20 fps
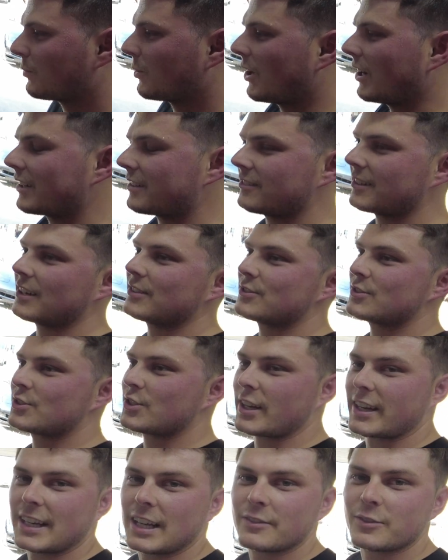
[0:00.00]
walk arounds,
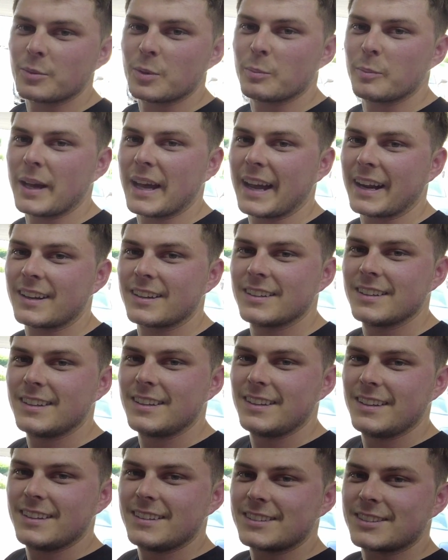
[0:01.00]
check it out from the back,
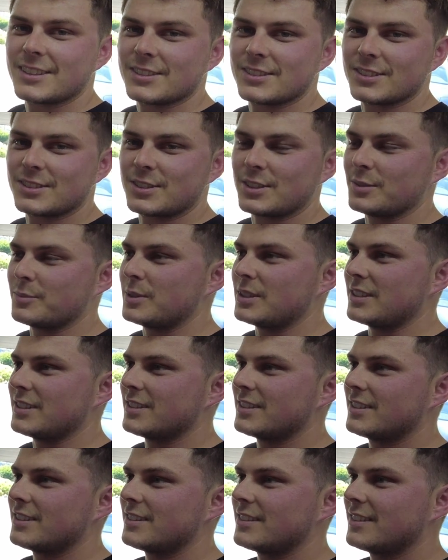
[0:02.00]
because it's going to be
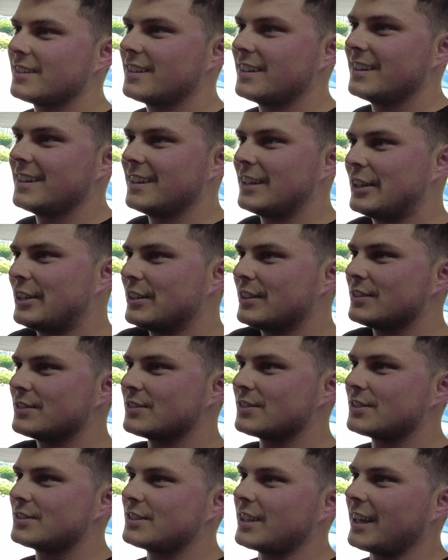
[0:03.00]

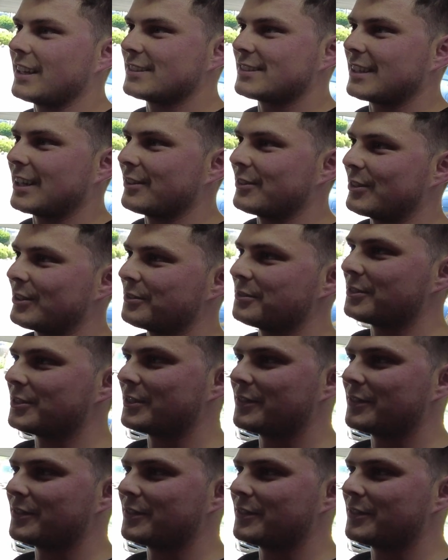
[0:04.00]
stanced out there really